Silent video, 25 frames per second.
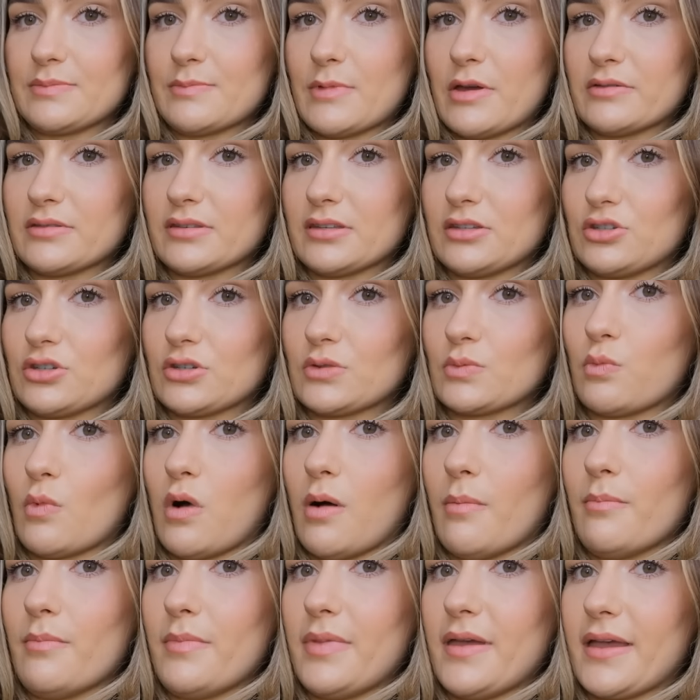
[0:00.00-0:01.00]
mostly just
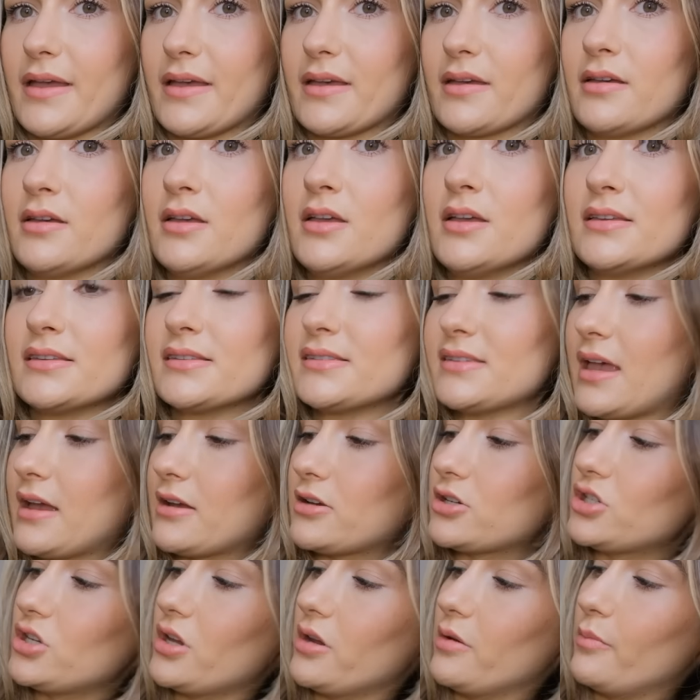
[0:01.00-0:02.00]
one big
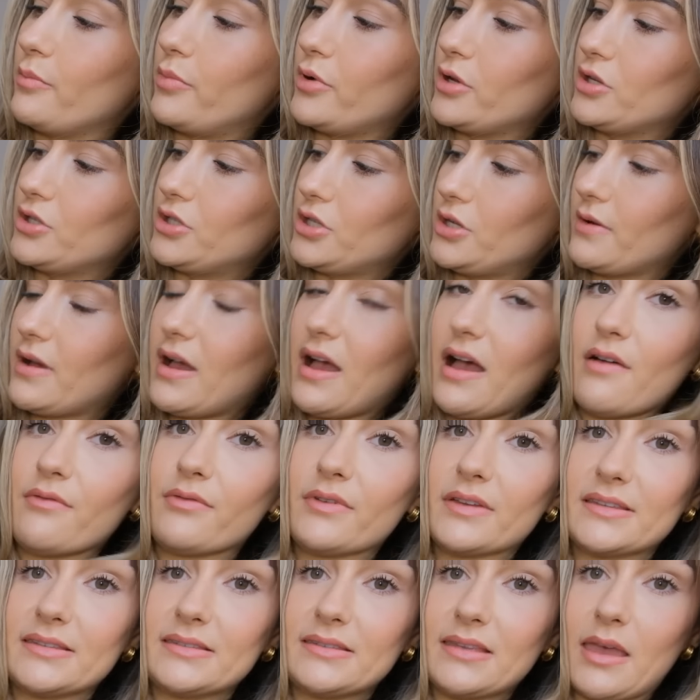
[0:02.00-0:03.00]
section, but you do have
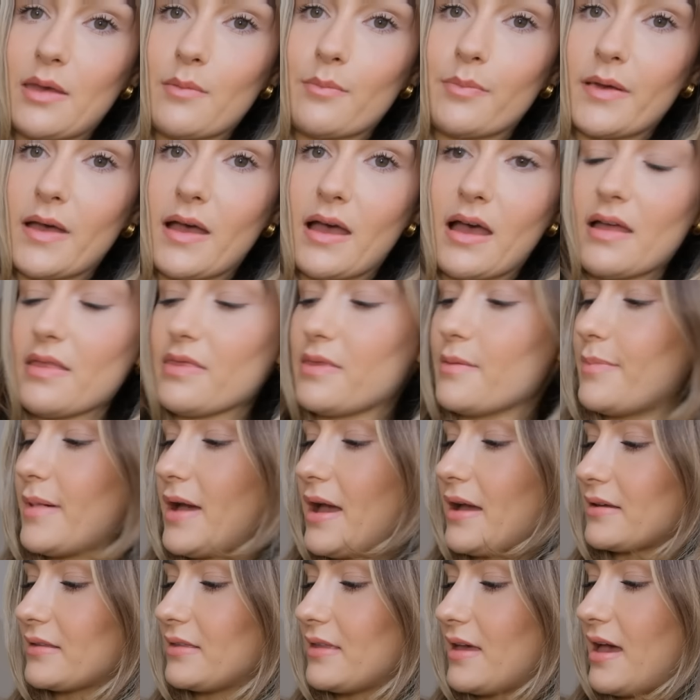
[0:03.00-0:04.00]
a zip at the
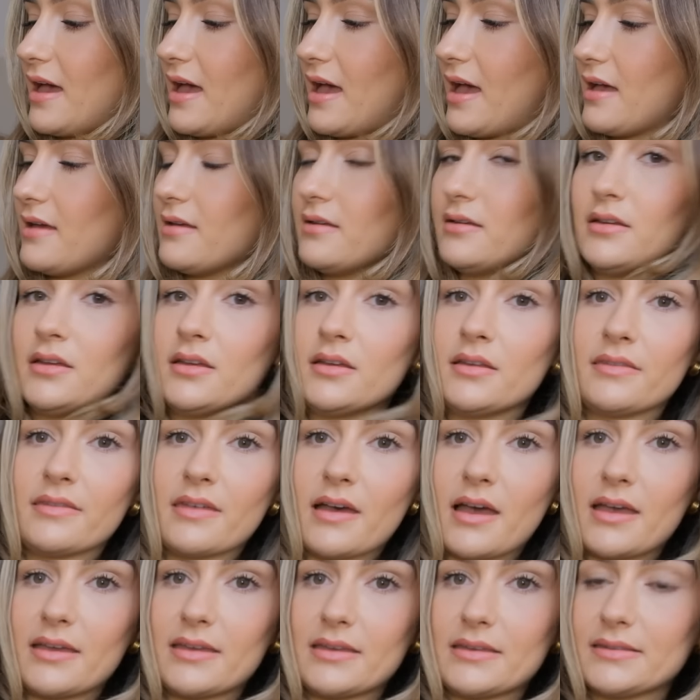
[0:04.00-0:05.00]
back there.
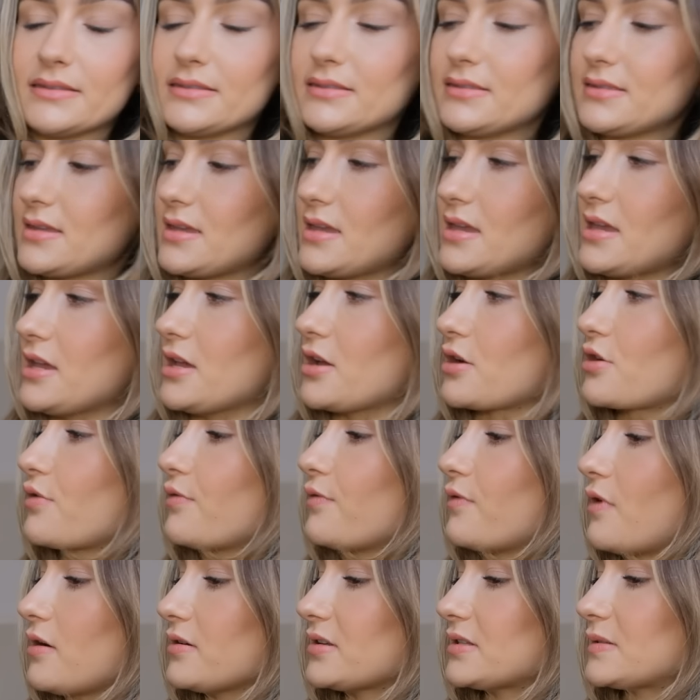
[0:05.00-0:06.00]
That is the
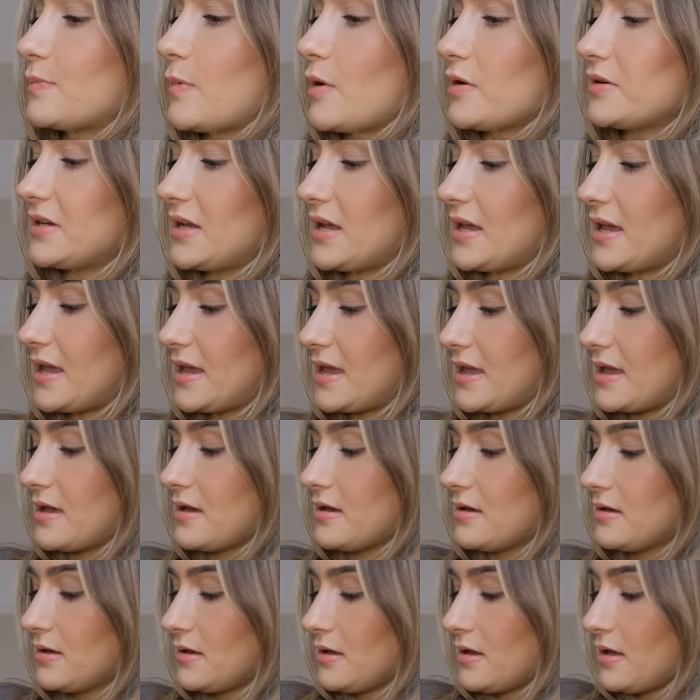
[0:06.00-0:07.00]

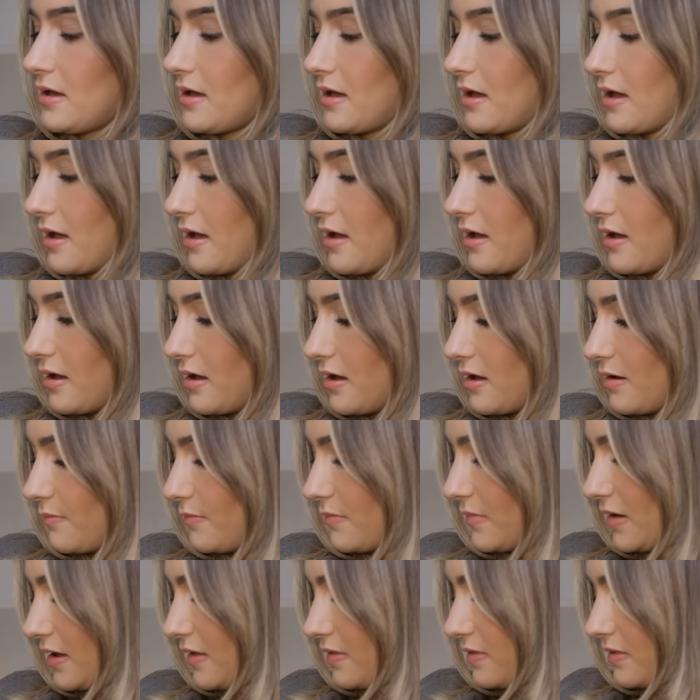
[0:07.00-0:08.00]
crossbody,
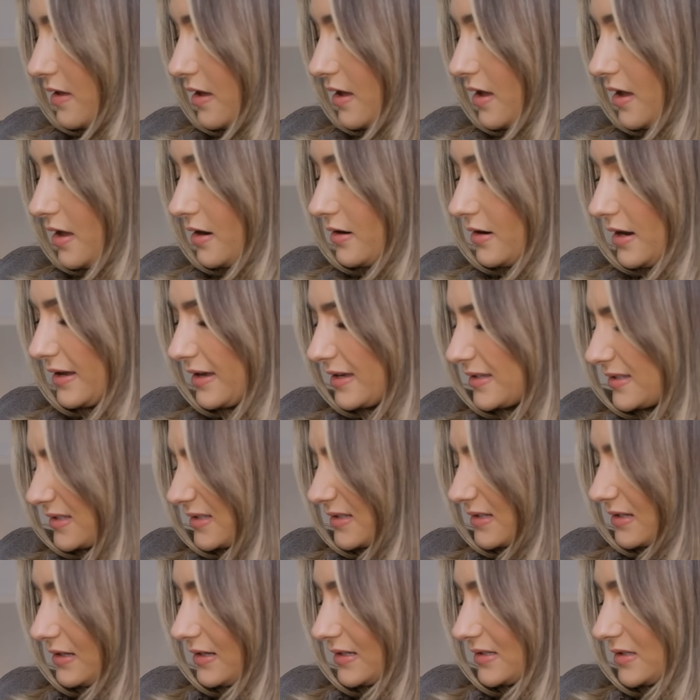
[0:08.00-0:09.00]
and then I guess
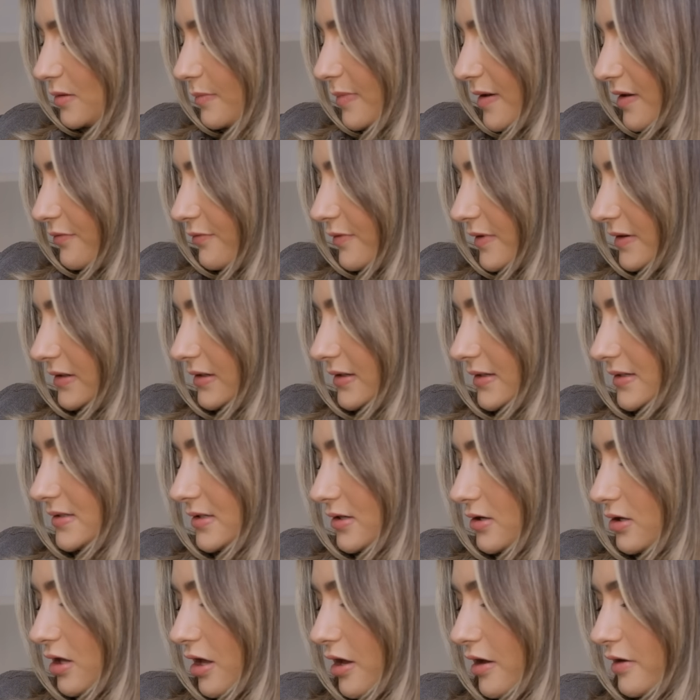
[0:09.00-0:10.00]
it's a little bit fiddly to
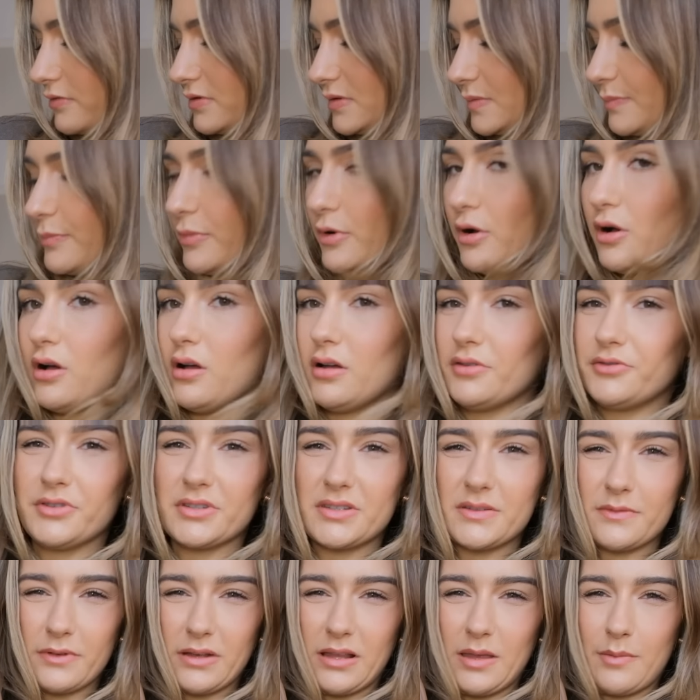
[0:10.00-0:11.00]
close, but it
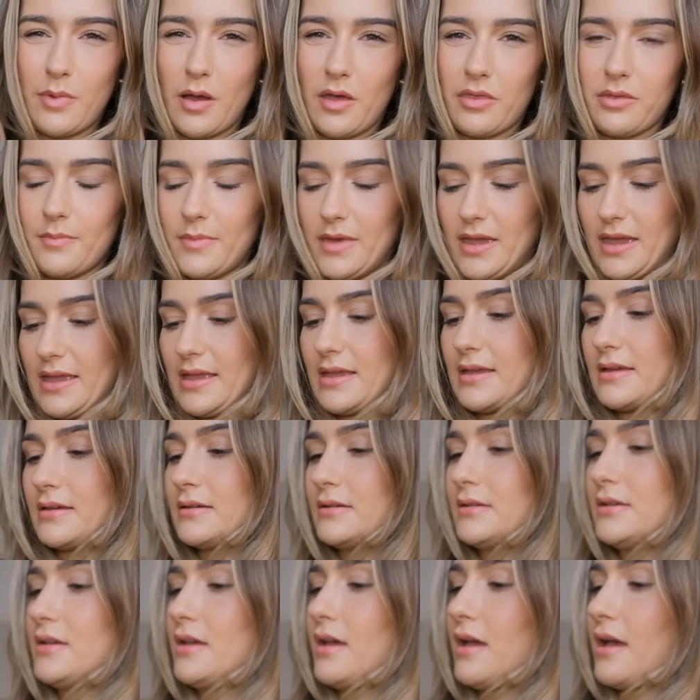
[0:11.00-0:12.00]
doesn't really bother me.
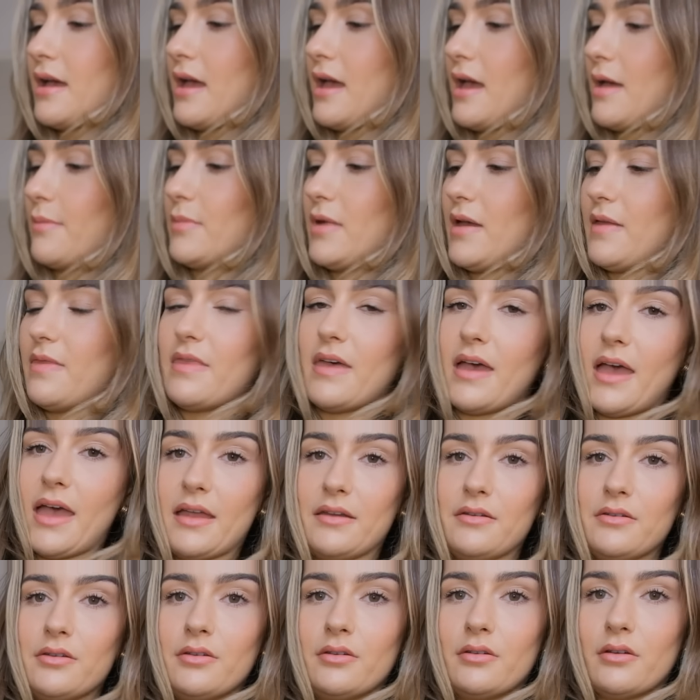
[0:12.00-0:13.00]
And
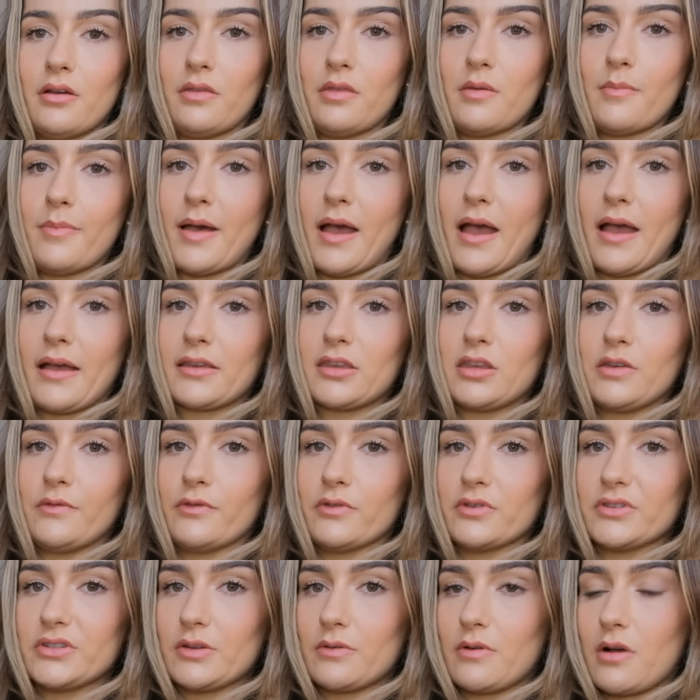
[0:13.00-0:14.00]
then on the back you've
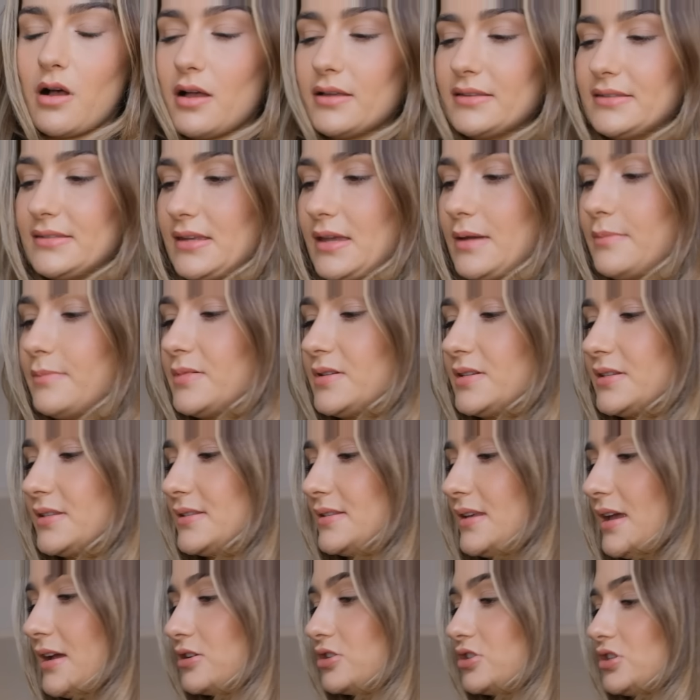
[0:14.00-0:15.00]
also got a zipped
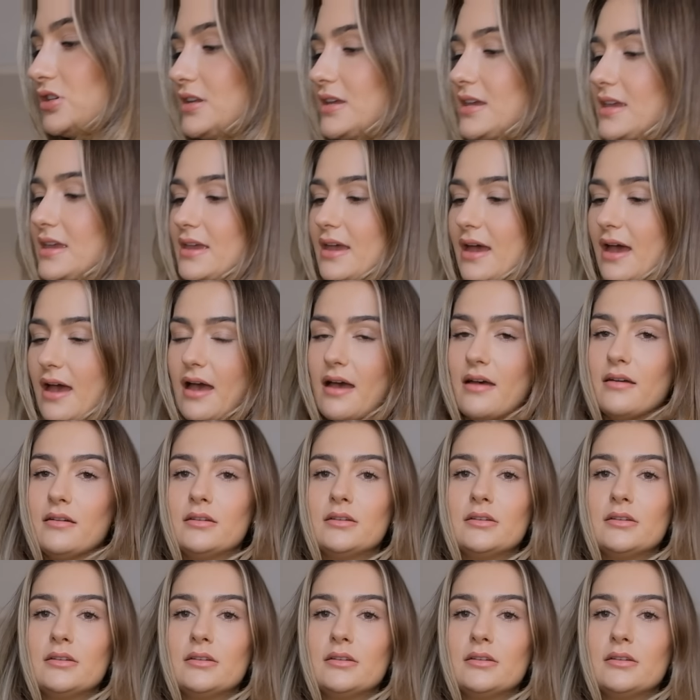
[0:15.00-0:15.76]
section here.